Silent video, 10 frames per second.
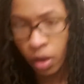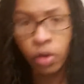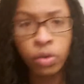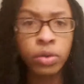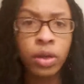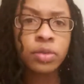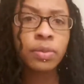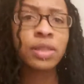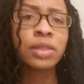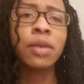Oh, that was
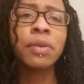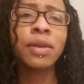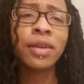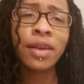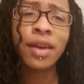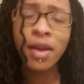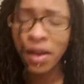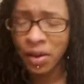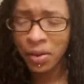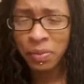my stomach.
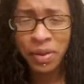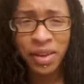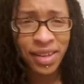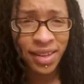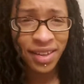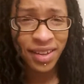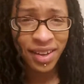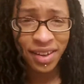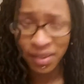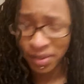I hope y'all ain't hear